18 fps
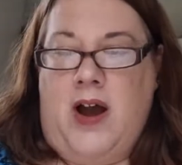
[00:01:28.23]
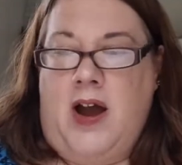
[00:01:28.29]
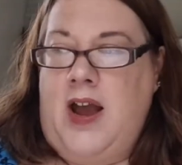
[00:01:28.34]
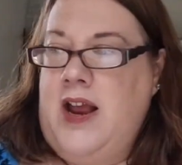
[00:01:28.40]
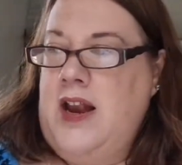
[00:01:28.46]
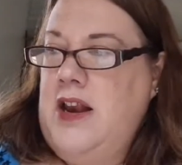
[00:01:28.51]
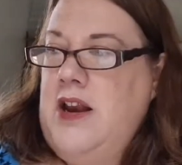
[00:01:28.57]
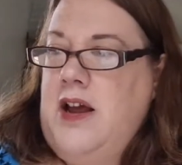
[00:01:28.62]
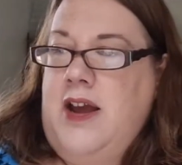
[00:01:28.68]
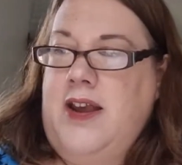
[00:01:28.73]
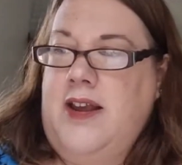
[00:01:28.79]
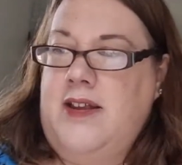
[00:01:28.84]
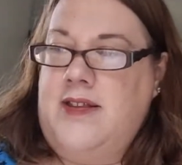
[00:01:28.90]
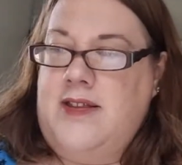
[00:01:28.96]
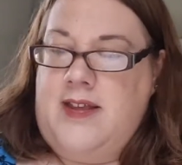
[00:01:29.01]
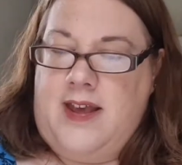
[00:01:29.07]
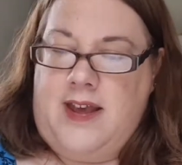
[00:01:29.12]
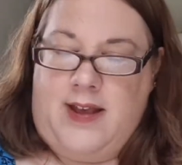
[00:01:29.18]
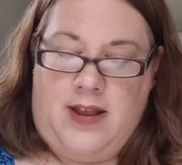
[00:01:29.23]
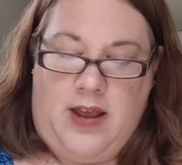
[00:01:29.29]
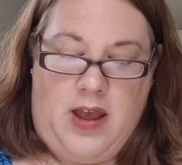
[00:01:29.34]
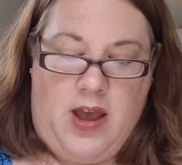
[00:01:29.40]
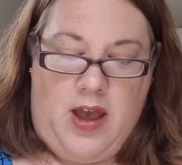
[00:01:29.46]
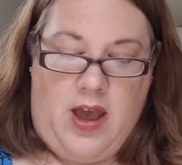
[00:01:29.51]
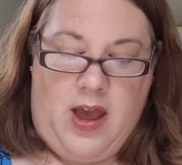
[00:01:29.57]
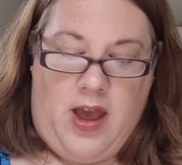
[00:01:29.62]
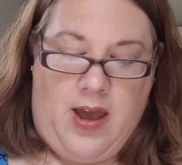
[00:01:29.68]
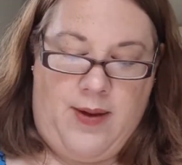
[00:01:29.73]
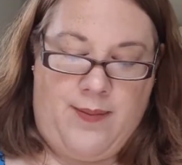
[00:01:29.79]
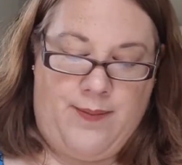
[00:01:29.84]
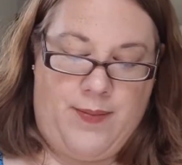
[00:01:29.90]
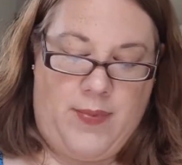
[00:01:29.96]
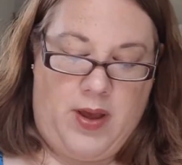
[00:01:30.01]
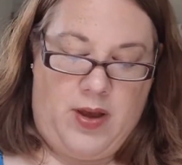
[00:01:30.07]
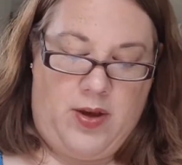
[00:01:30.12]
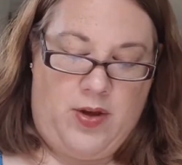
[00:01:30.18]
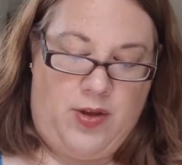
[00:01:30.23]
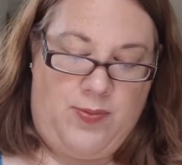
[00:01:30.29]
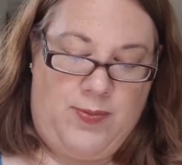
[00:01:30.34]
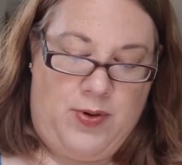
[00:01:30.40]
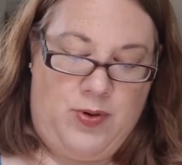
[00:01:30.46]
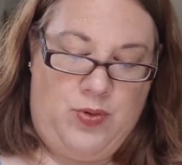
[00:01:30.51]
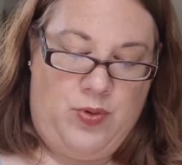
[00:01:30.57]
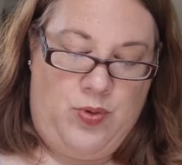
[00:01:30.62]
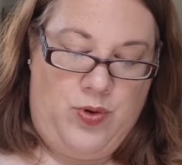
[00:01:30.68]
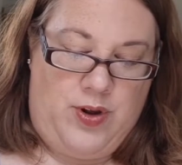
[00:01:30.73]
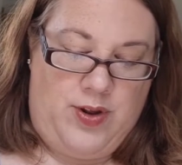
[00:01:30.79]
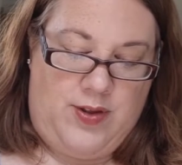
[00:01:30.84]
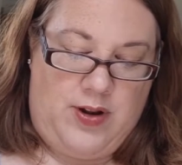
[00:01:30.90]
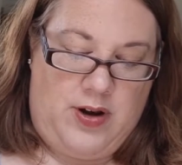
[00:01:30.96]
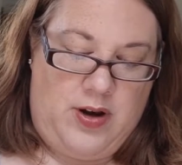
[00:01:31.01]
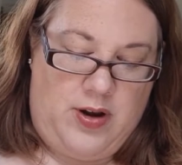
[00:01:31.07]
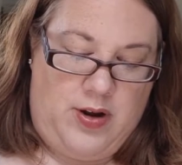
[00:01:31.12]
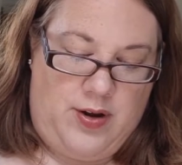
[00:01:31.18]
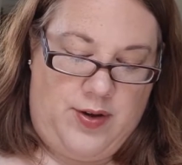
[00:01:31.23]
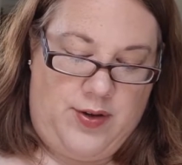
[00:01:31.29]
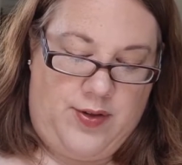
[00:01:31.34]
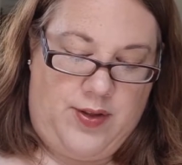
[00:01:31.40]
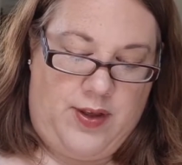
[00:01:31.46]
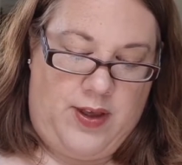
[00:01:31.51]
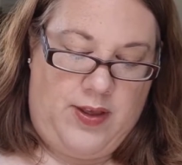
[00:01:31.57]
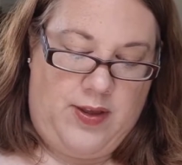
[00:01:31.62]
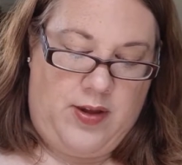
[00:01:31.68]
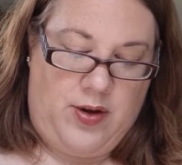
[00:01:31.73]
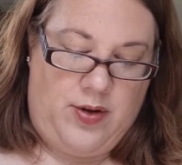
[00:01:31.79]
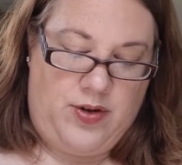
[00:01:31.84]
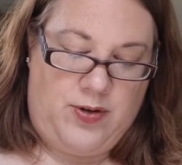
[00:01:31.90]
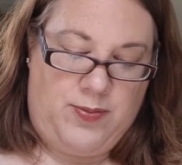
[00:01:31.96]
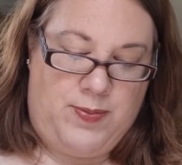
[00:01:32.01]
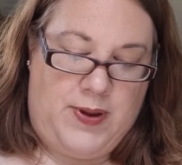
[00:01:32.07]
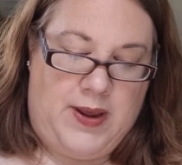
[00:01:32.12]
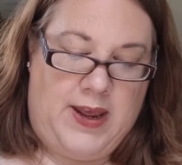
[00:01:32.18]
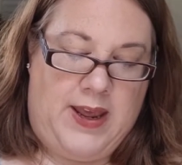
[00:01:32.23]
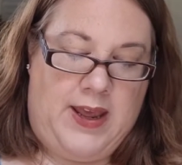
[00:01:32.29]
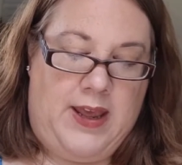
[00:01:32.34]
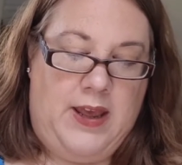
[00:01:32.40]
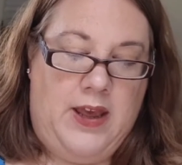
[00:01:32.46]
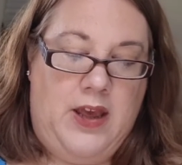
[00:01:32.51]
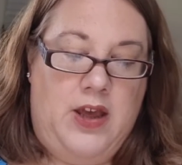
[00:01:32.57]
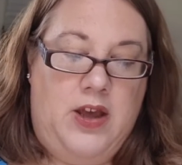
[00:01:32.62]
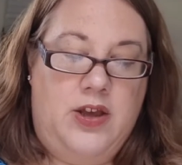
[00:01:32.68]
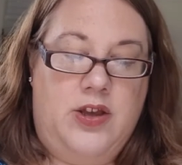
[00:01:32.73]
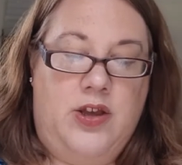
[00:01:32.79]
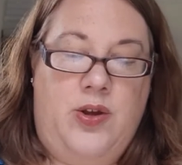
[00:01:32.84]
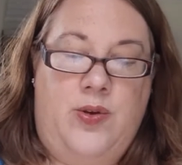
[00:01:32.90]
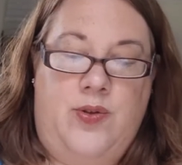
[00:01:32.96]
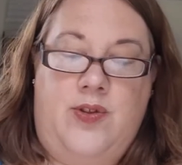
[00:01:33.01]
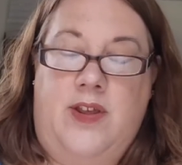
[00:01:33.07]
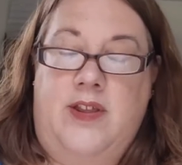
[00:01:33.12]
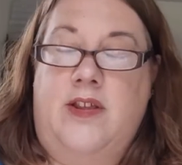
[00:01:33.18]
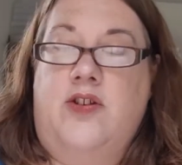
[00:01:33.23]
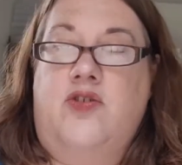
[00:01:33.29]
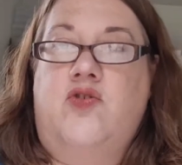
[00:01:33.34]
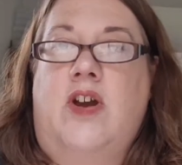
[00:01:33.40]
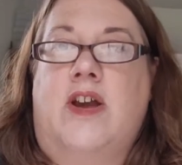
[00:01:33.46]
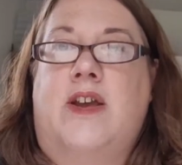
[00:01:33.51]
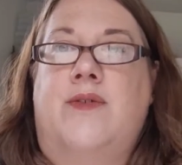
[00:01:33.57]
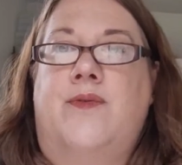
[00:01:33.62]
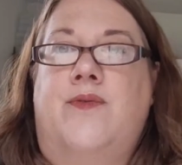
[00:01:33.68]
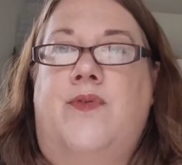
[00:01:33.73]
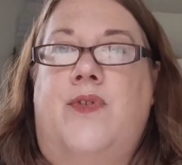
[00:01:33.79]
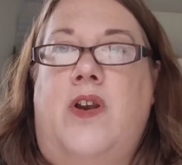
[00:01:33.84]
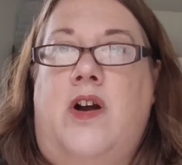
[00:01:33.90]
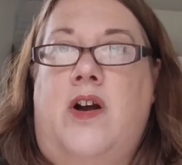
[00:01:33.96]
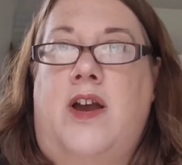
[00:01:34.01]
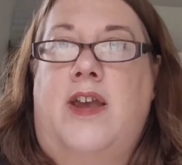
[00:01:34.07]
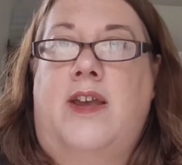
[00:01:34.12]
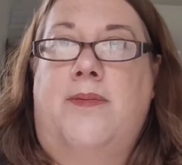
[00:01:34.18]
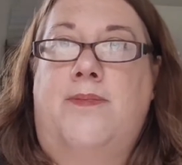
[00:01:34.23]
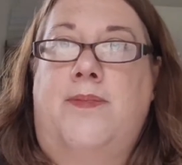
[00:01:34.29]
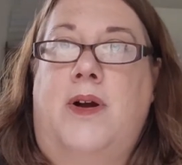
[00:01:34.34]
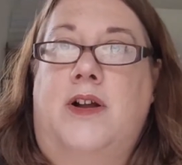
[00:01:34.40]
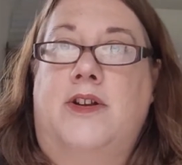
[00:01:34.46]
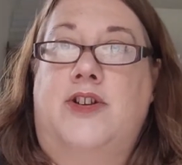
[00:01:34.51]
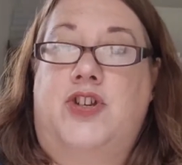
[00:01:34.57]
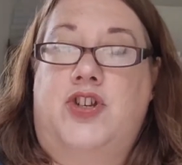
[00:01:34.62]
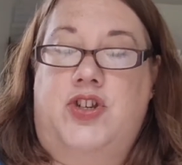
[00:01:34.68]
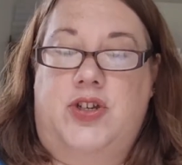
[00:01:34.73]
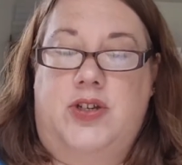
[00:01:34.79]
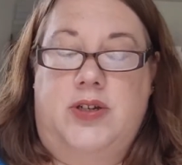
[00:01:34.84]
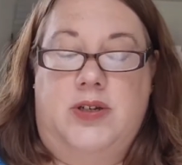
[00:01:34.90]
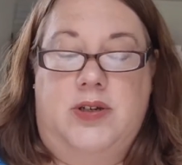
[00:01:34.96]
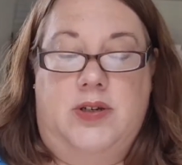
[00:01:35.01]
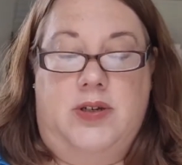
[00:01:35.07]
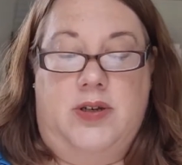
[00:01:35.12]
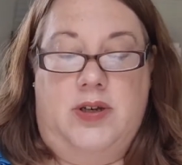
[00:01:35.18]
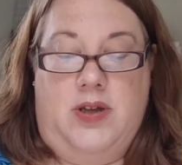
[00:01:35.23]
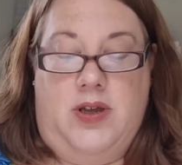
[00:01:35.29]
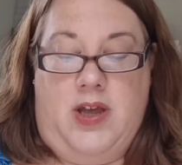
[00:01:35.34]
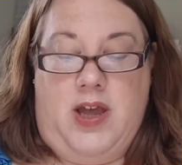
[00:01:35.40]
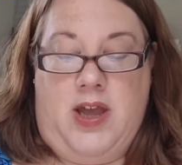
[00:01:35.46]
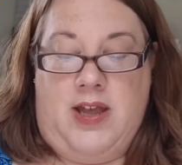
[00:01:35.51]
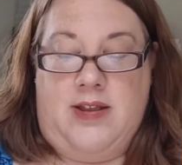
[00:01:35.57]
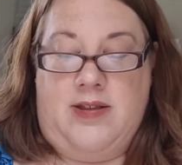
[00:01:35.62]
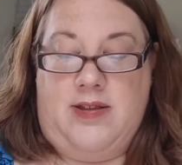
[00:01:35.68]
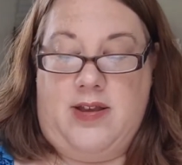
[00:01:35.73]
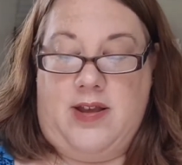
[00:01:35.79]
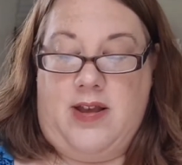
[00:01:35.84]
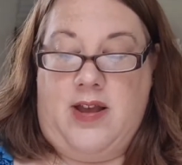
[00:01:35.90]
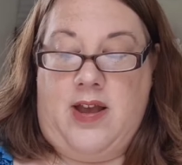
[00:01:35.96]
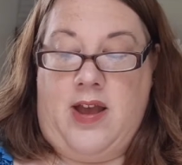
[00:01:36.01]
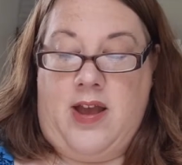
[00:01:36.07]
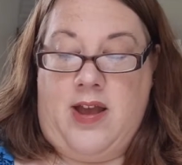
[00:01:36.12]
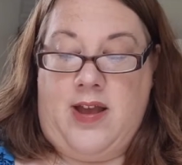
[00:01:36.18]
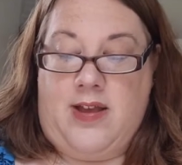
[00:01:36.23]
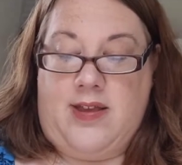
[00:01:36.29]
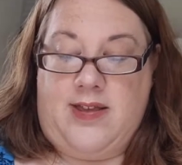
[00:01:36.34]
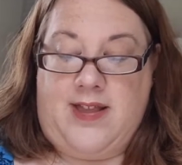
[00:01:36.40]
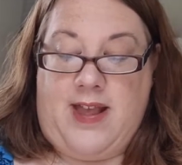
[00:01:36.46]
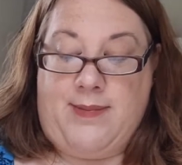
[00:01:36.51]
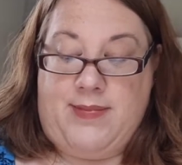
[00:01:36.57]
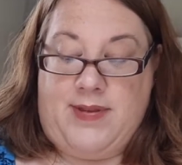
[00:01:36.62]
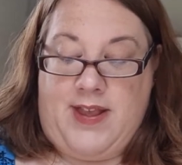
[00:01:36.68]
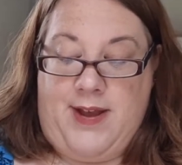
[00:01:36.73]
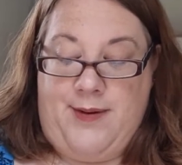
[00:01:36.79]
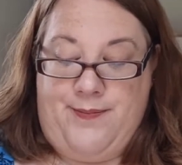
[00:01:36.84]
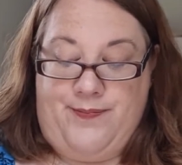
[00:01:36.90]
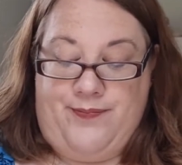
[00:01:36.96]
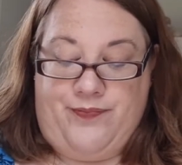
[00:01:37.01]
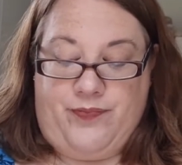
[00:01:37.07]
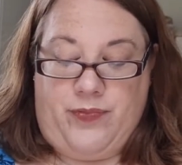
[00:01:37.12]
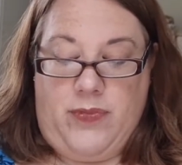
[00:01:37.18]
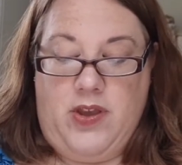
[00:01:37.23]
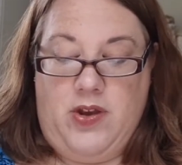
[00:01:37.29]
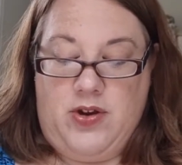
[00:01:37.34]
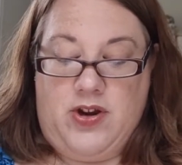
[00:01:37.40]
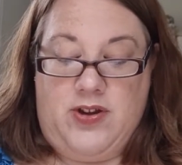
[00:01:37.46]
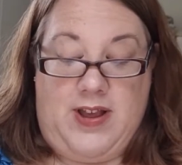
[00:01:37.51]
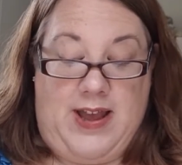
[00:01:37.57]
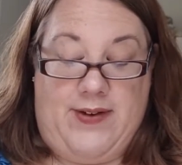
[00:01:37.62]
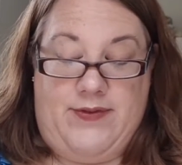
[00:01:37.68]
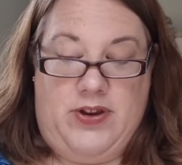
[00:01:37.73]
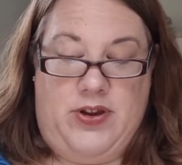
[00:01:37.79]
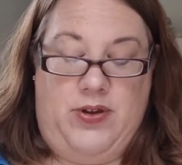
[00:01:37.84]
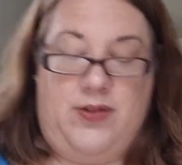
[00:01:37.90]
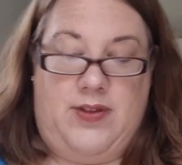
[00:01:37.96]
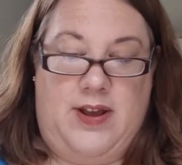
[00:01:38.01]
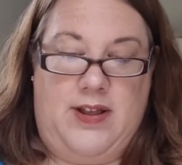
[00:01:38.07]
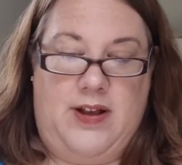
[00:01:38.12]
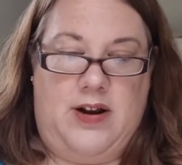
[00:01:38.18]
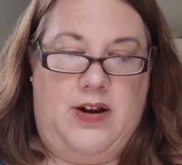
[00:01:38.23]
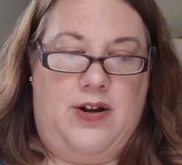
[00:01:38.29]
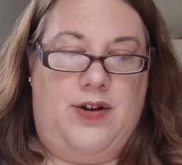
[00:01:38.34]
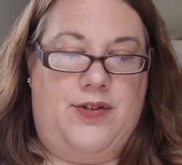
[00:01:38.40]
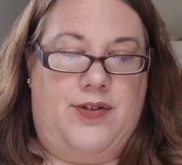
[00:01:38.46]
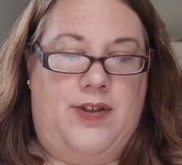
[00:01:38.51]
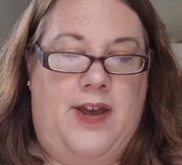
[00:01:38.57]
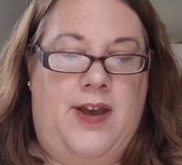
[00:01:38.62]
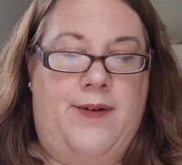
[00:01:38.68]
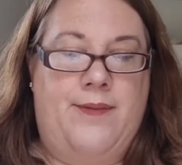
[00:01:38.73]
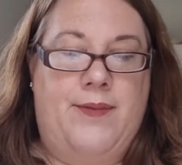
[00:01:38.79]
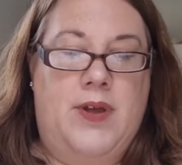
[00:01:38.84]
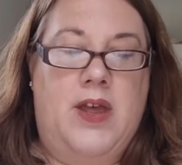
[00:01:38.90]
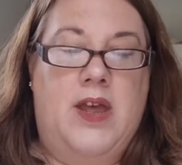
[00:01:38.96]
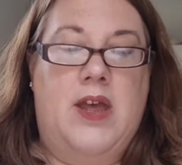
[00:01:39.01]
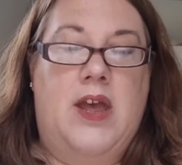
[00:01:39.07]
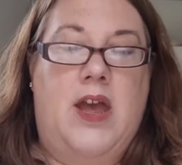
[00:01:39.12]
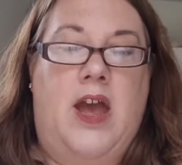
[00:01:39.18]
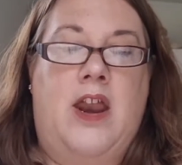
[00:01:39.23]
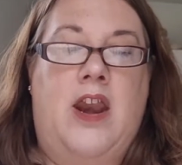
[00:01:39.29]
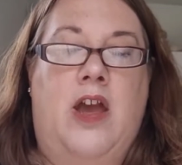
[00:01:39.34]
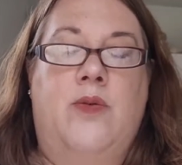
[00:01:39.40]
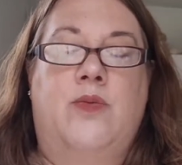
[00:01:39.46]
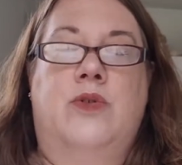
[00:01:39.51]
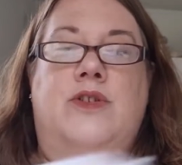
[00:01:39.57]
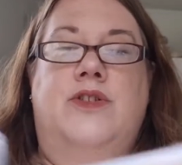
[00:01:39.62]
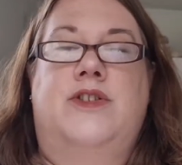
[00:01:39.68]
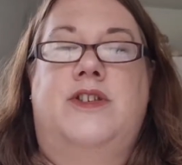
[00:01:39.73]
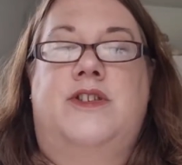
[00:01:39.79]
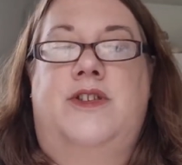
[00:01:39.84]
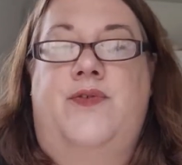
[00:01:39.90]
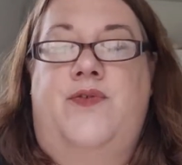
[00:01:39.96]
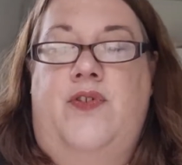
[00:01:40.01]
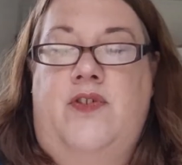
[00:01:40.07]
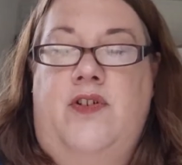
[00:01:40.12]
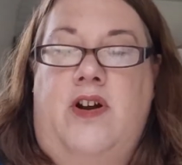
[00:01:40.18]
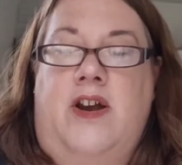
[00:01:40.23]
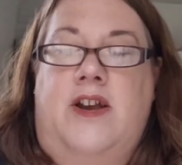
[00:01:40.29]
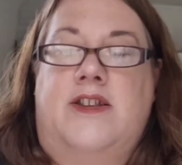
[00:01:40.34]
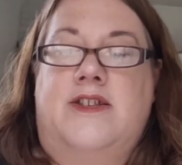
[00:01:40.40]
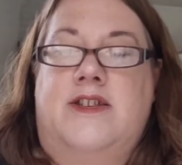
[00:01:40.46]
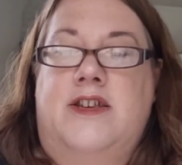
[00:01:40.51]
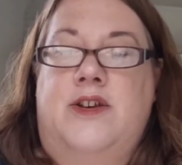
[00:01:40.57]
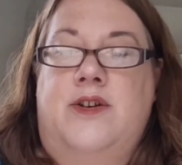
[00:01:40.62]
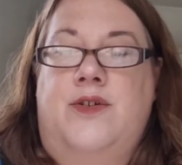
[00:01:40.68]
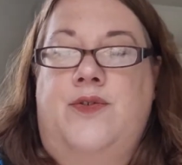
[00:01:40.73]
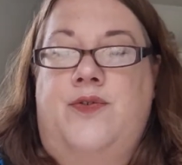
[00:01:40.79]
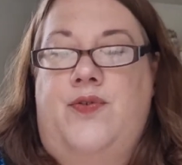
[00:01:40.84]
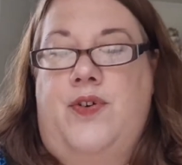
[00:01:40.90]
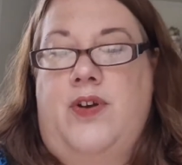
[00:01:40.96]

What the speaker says: I liked it because my August class is going to be using the Dragonfly punch and stamp set, because I haven't used that in a class yet, and I wanted the variety of